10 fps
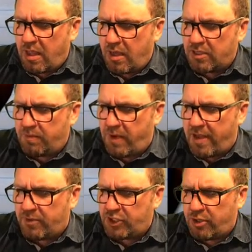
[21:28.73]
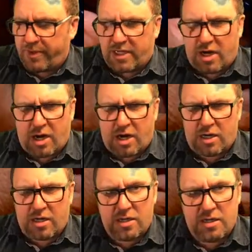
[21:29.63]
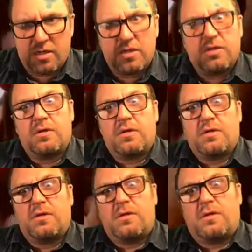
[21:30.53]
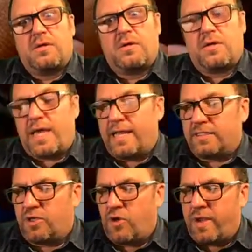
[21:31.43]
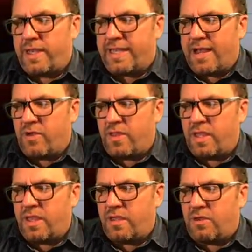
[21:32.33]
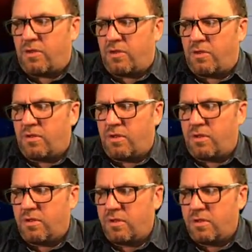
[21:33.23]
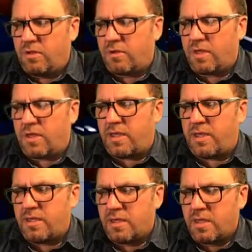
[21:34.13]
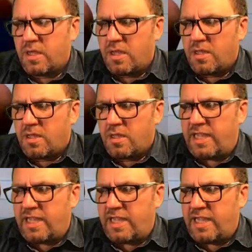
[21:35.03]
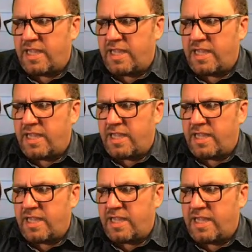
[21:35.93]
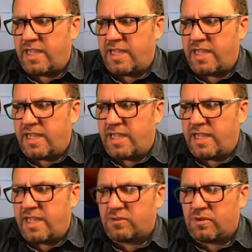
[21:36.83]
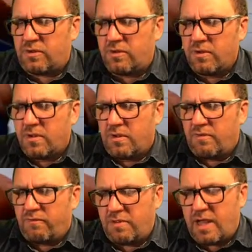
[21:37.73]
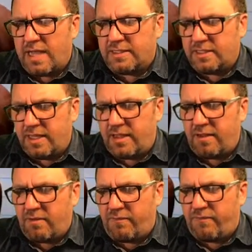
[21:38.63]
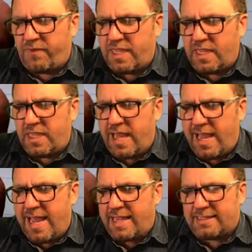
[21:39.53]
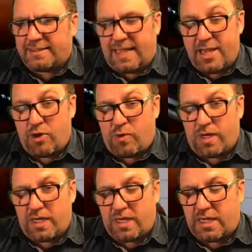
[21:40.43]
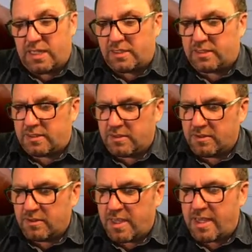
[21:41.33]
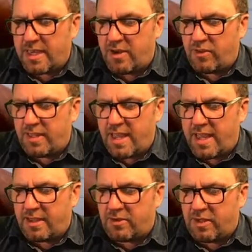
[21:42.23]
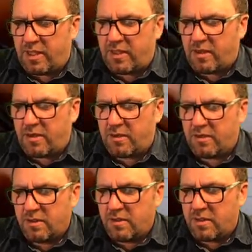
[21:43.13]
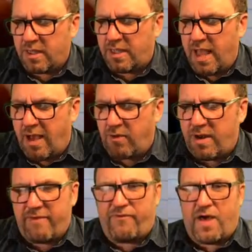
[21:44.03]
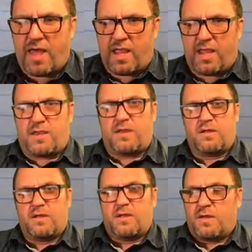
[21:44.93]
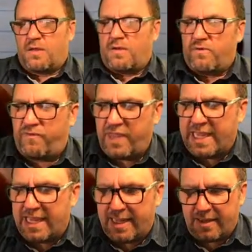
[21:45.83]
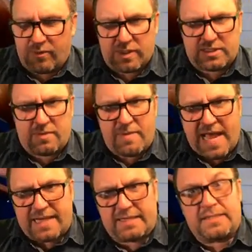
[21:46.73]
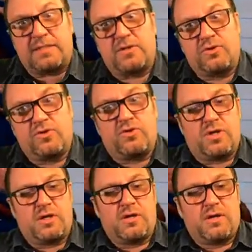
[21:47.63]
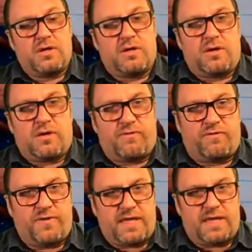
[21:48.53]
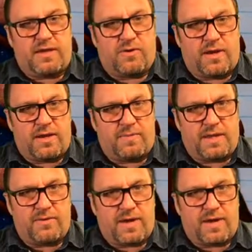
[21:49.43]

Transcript: here's a Pinewood Derby car. Okay, it's going down the hill. Okay, let's say I know its horizontal velocity here, Vx. I know what it is. Okay, and I know the angle here. Okay, how would I find V? What's the magnitude of V going to be